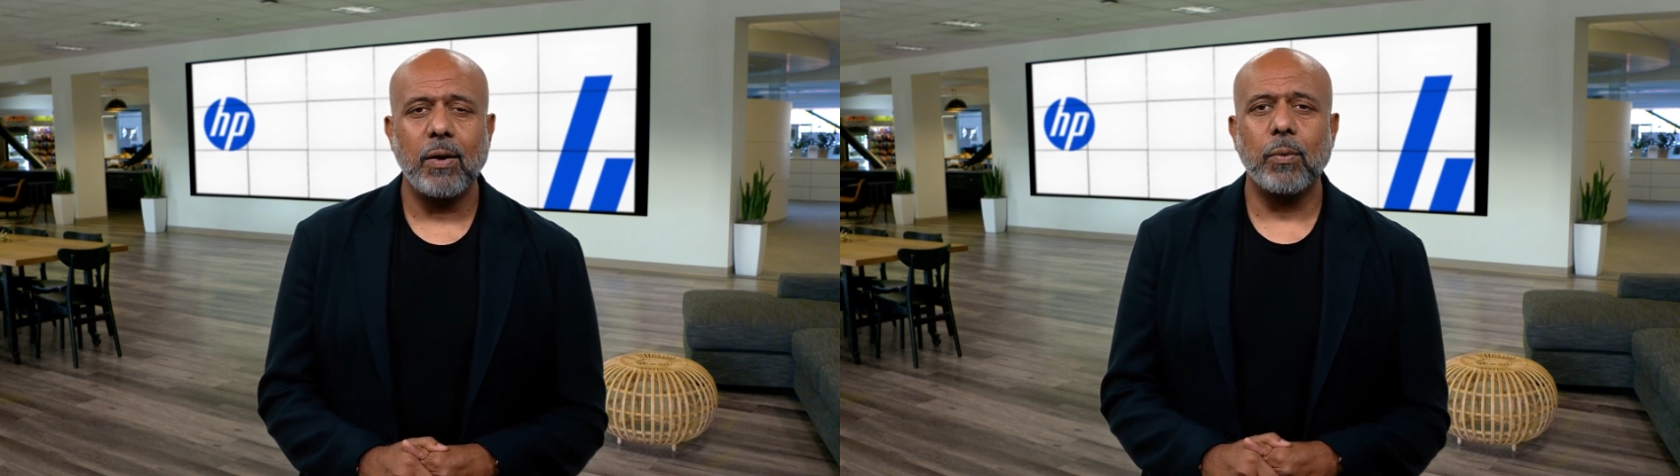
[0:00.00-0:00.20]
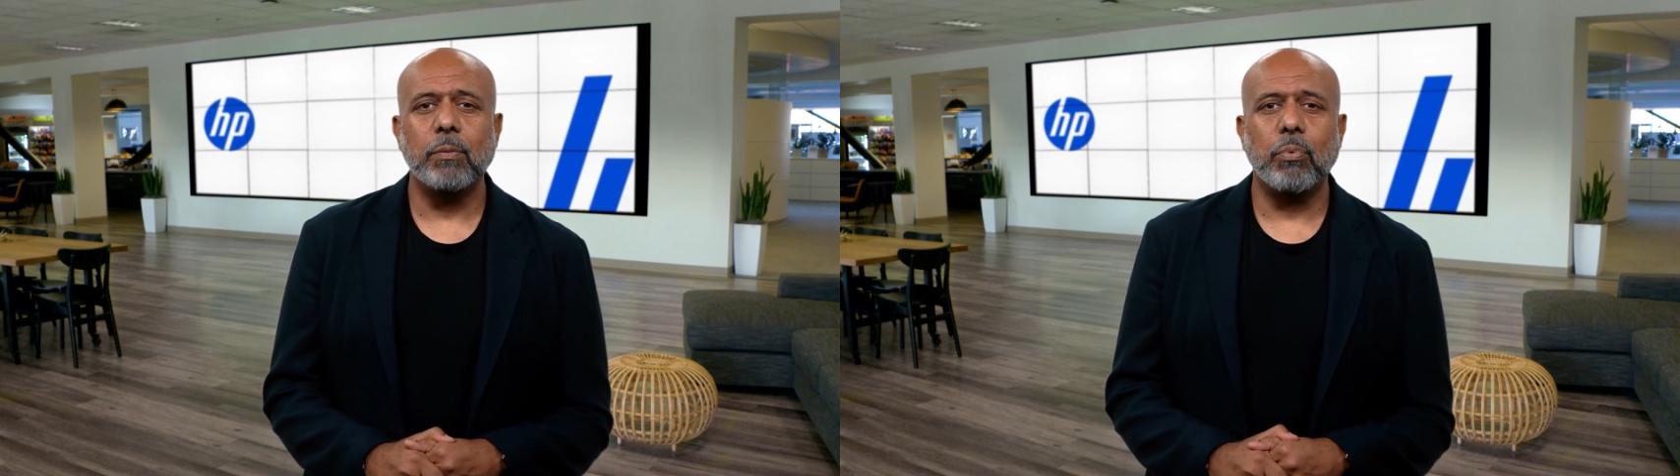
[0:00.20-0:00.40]

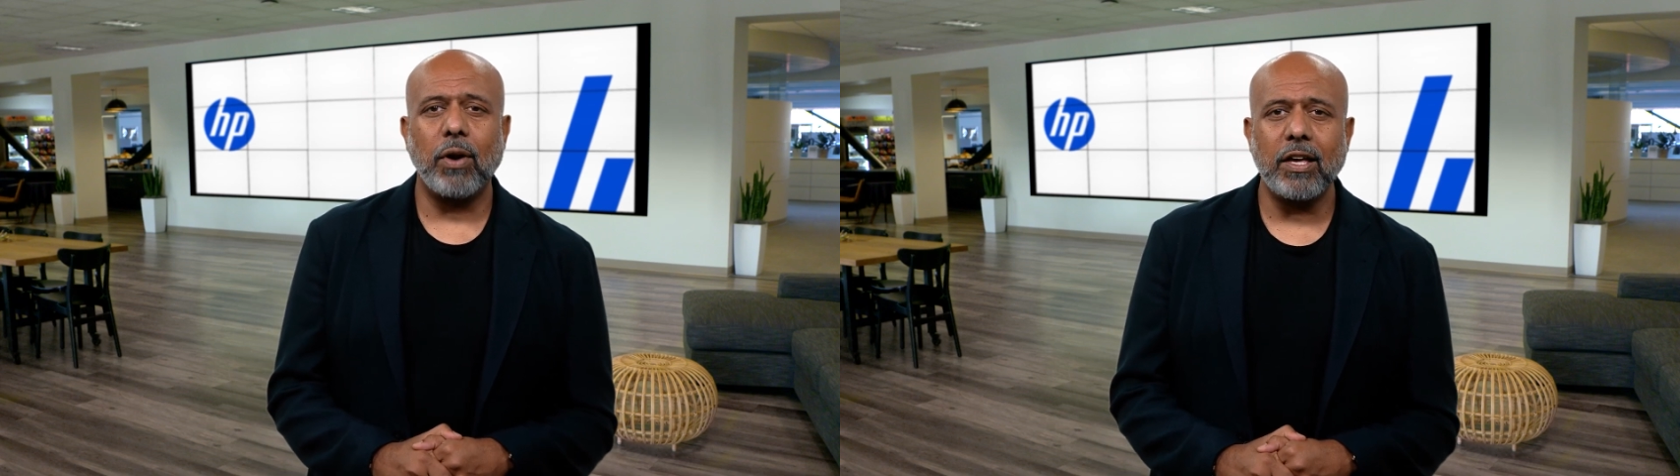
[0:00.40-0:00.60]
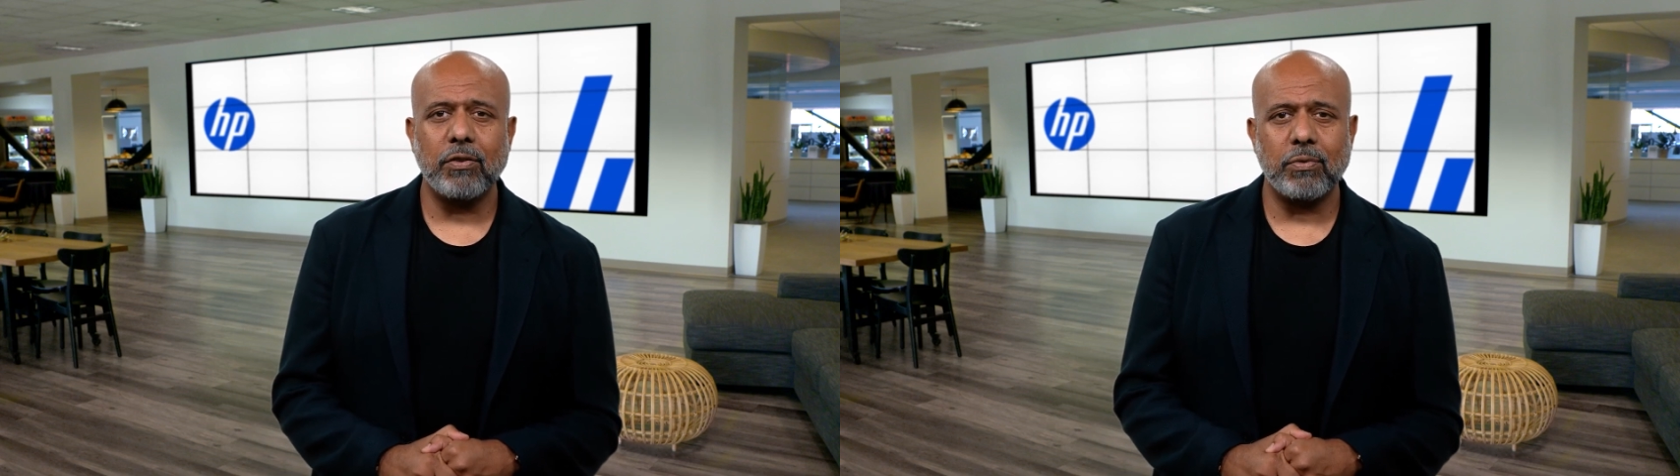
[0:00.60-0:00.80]
with
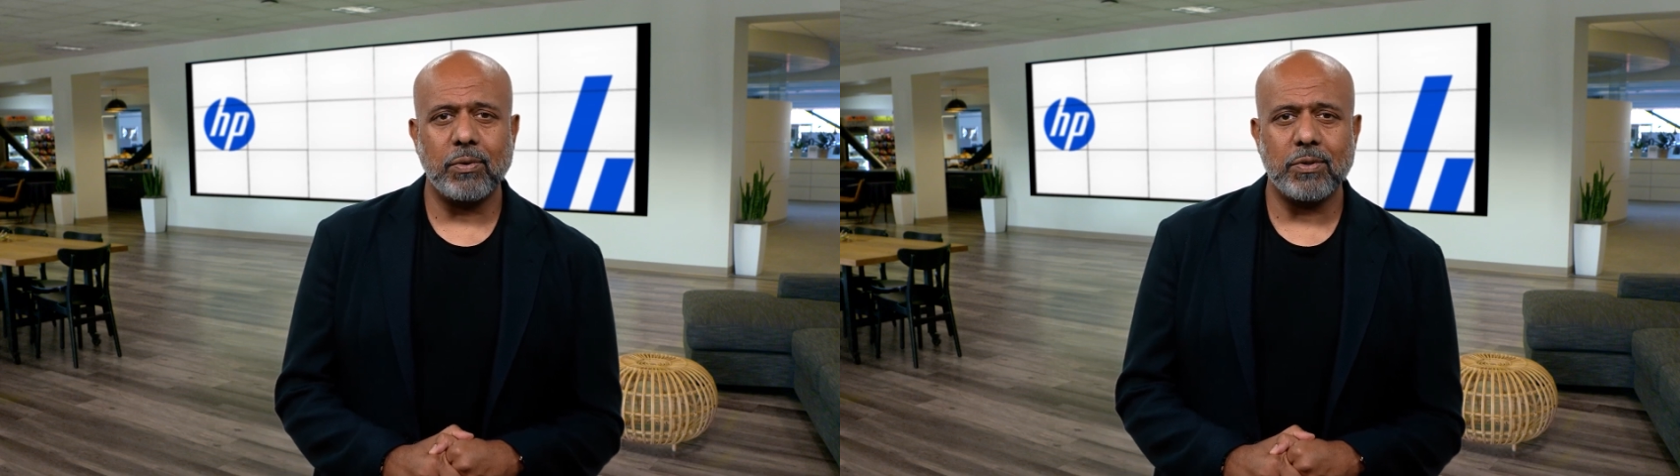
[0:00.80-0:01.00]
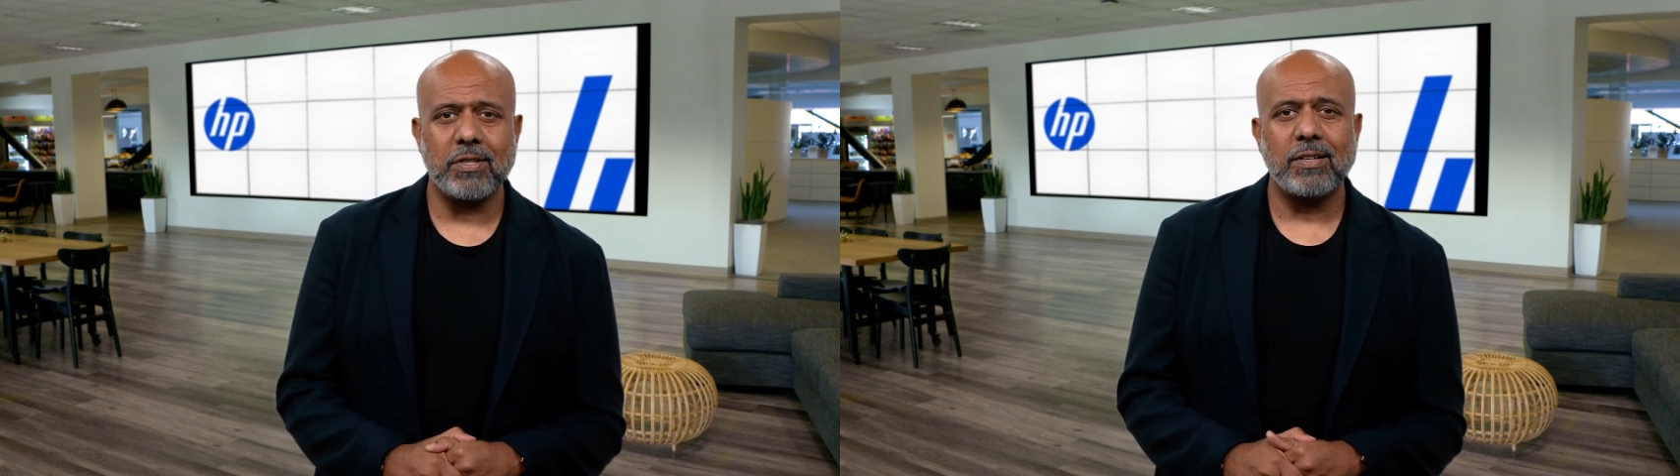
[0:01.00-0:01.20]

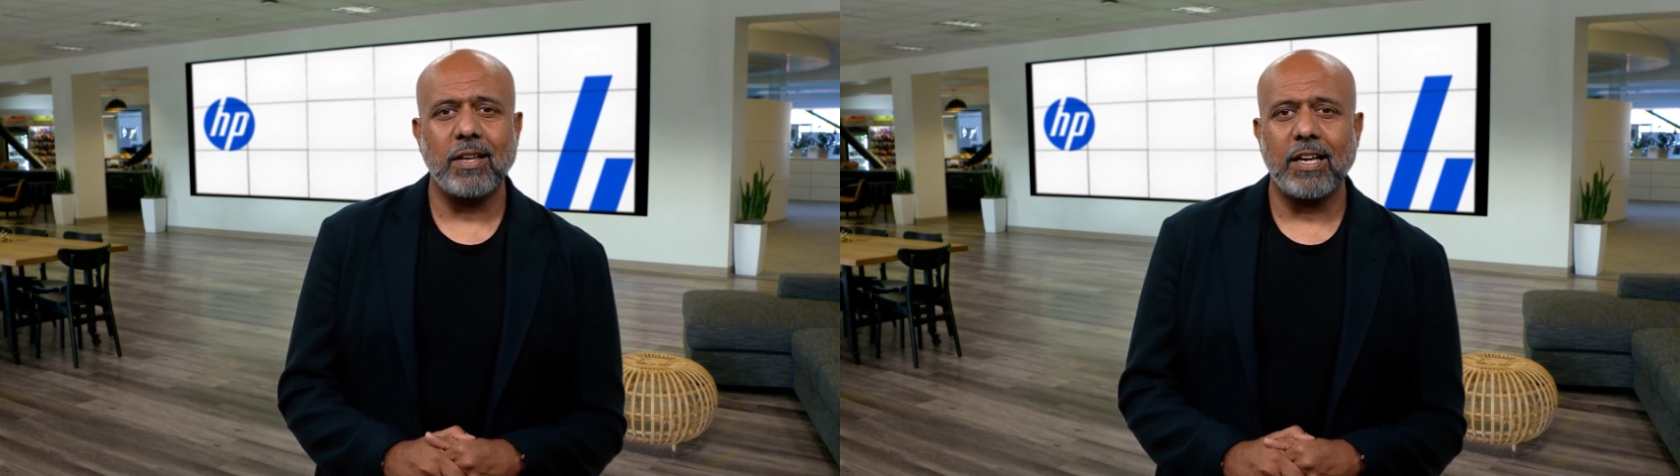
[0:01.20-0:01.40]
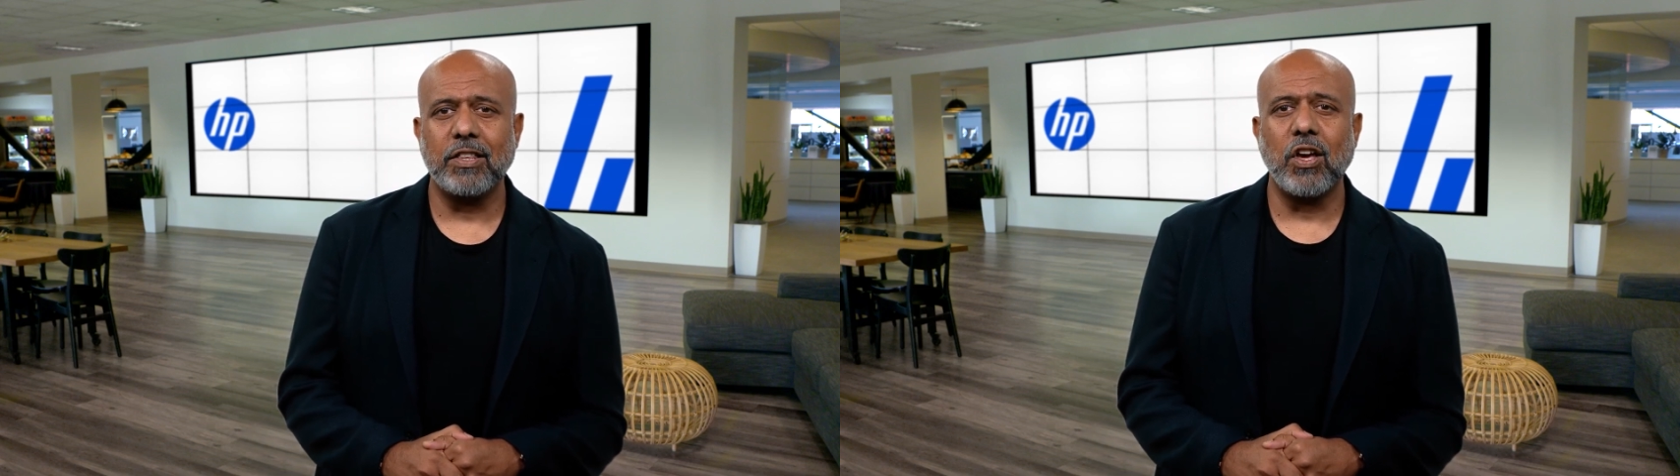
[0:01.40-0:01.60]
breakthroughs
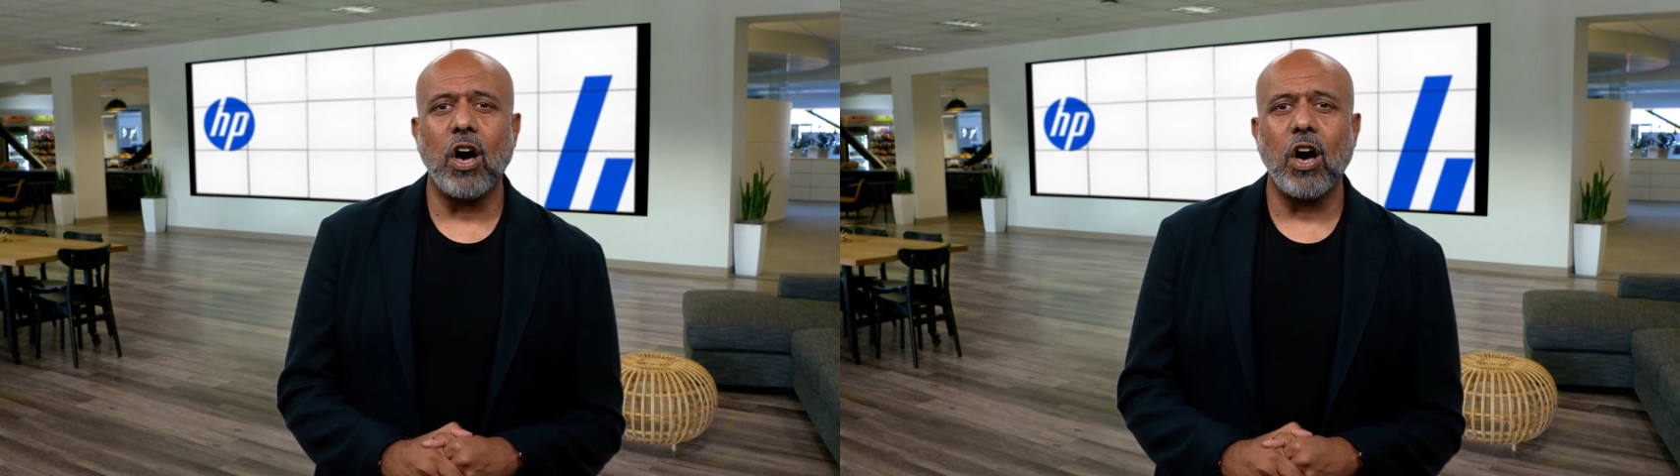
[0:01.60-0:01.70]
like the